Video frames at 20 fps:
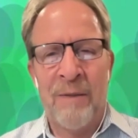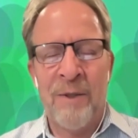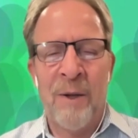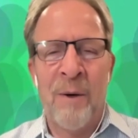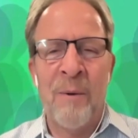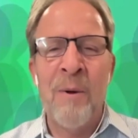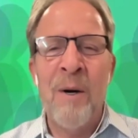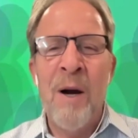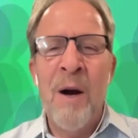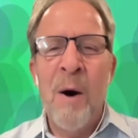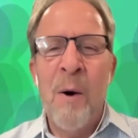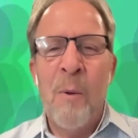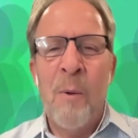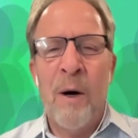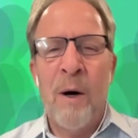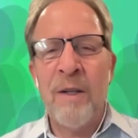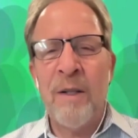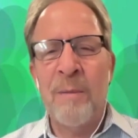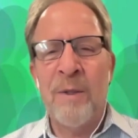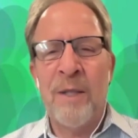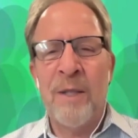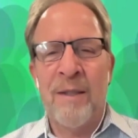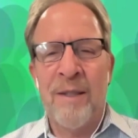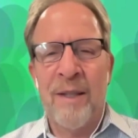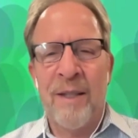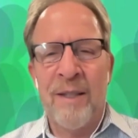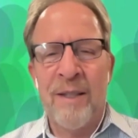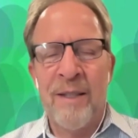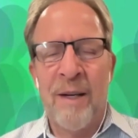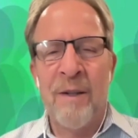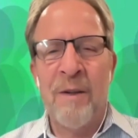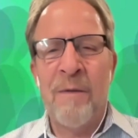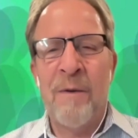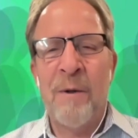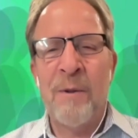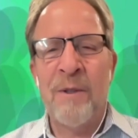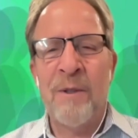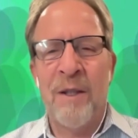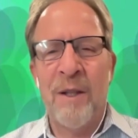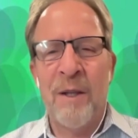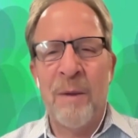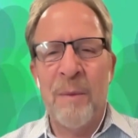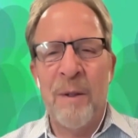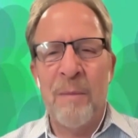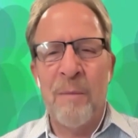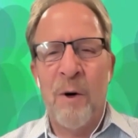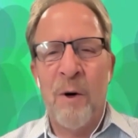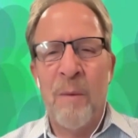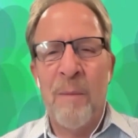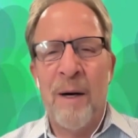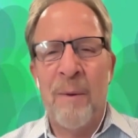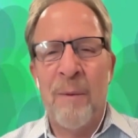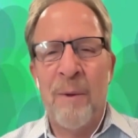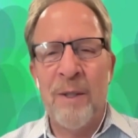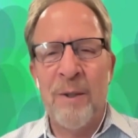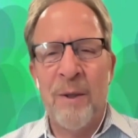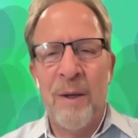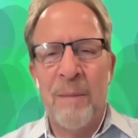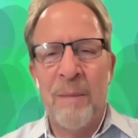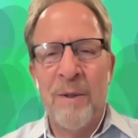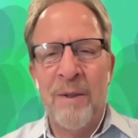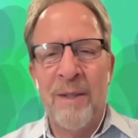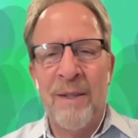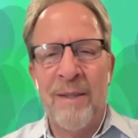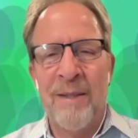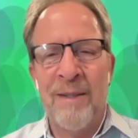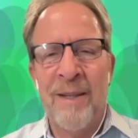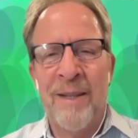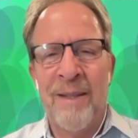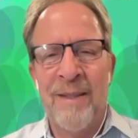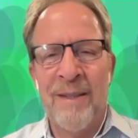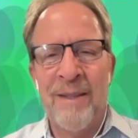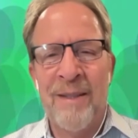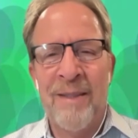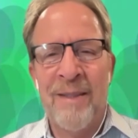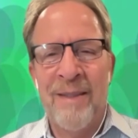So welcome, Jessica. Tell the folks a little bit more about what you're up to these days.